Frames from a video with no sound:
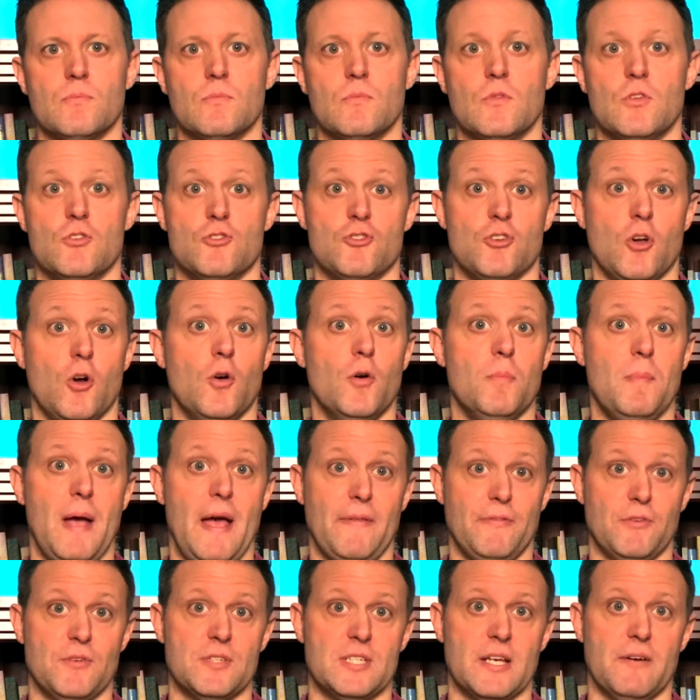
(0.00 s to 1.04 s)
And so in
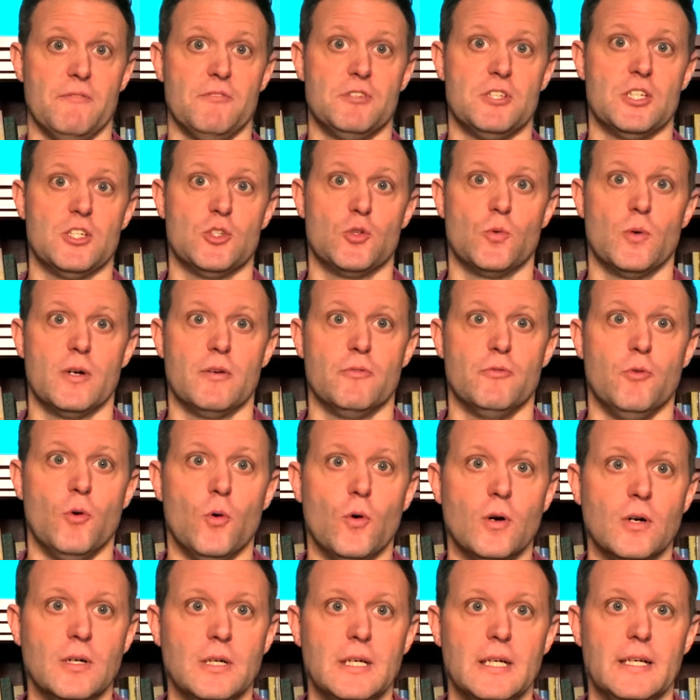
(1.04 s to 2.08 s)
Matthew
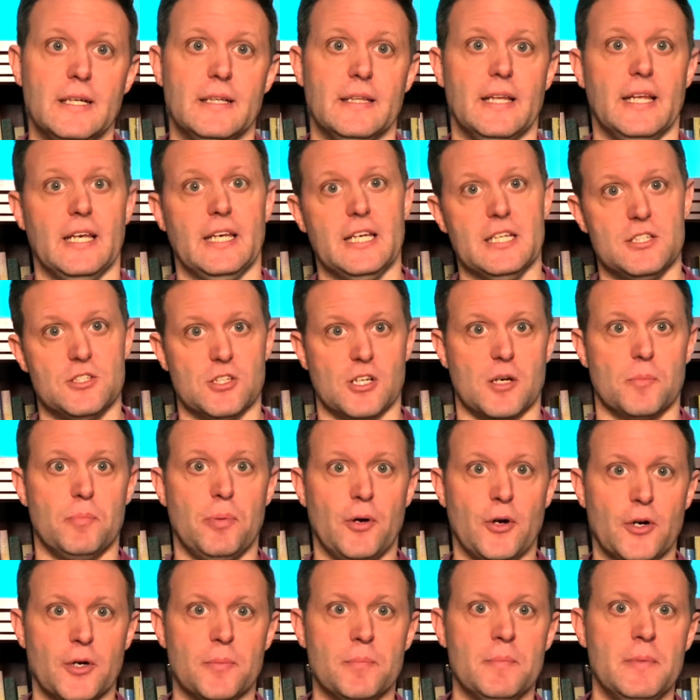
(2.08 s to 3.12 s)
17:24, they get to
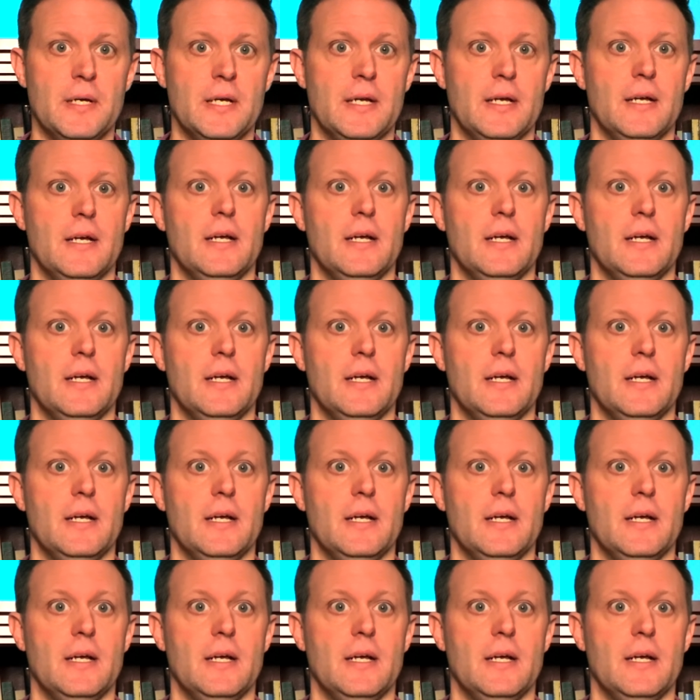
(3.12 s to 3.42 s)
Capernaum.